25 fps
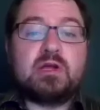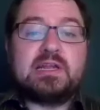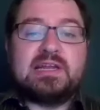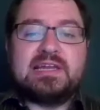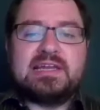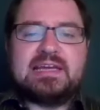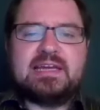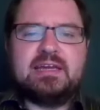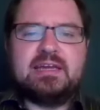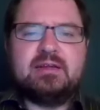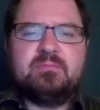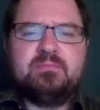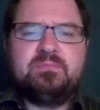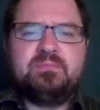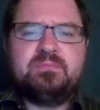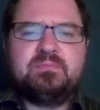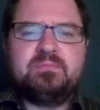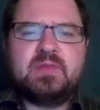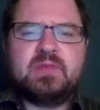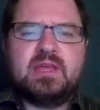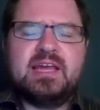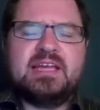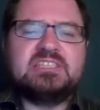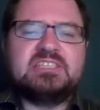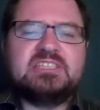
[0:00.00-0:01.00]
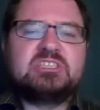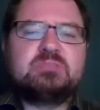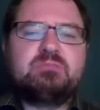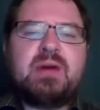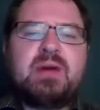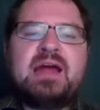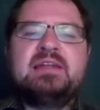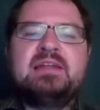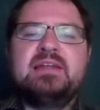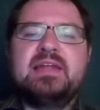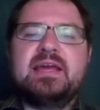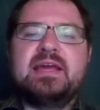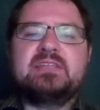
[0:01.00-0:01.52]
groggily, his
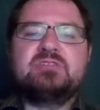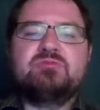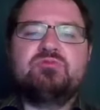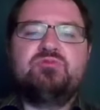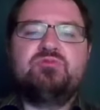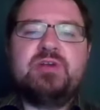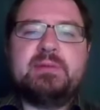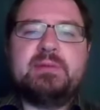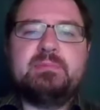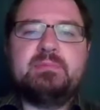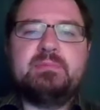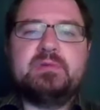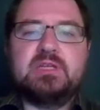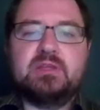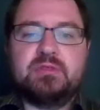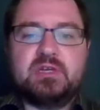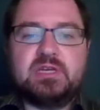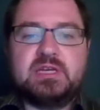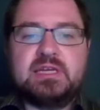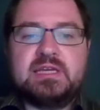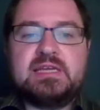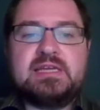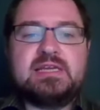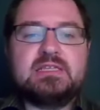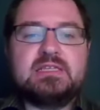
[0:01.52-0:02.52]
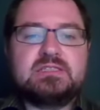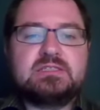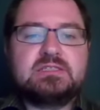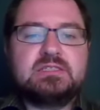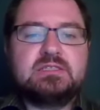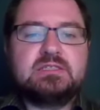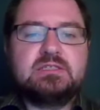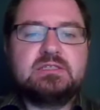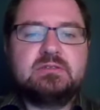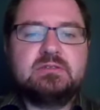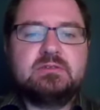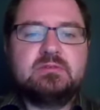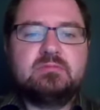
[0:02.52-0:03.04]
spandex ripped at the
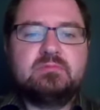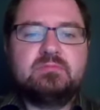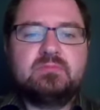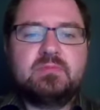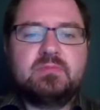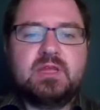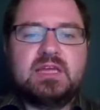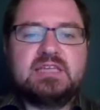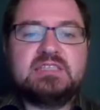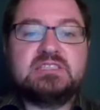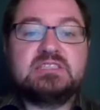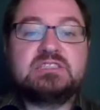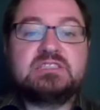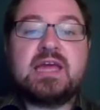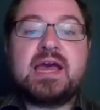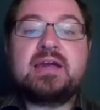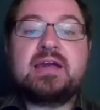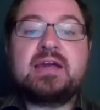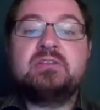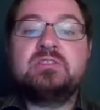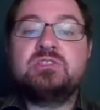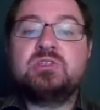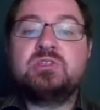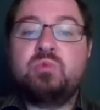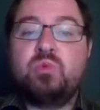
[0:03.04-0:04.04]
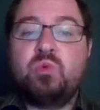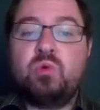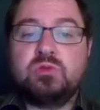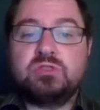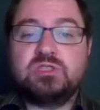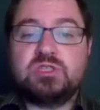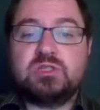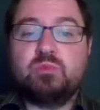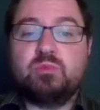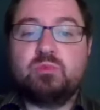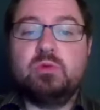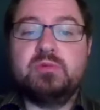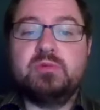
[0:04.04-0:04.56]
knees. He staggers
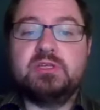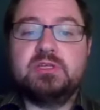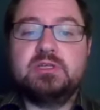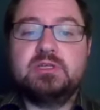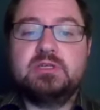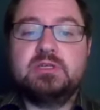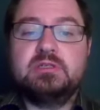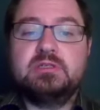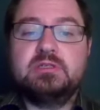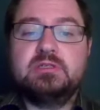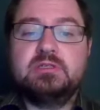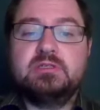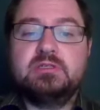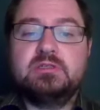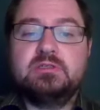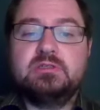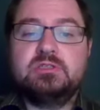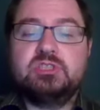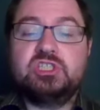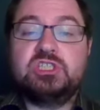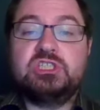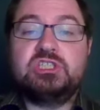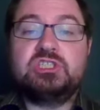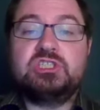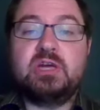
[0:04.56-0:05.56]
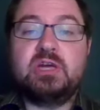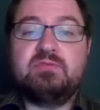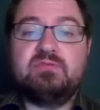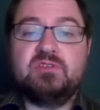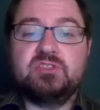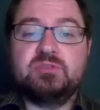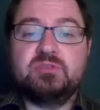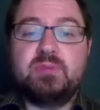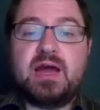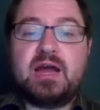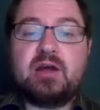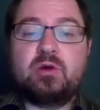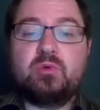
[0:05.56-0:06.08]
towards the woman. She
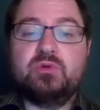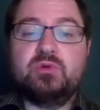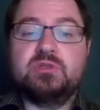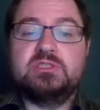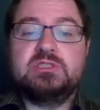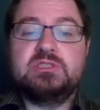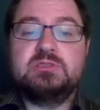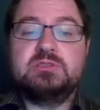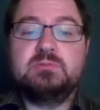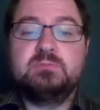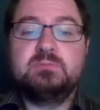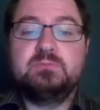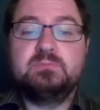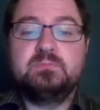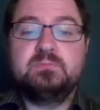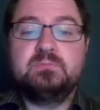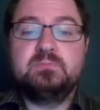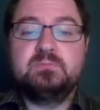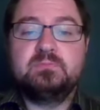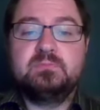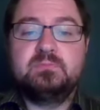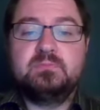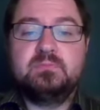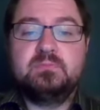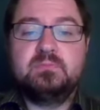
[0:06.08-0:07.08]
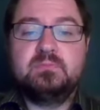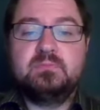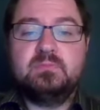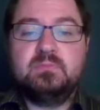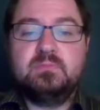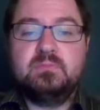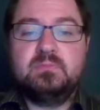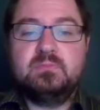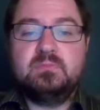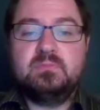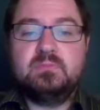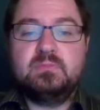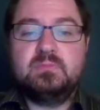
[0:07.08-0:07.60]
shuffles backwards.
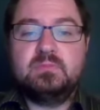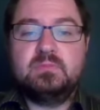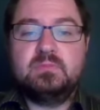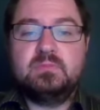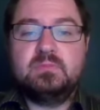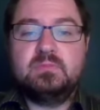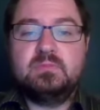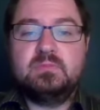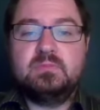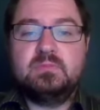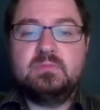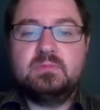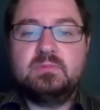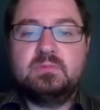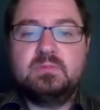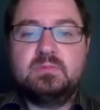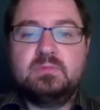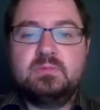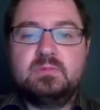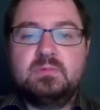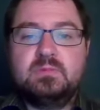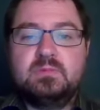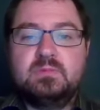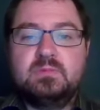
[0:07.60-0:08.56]
Uh, she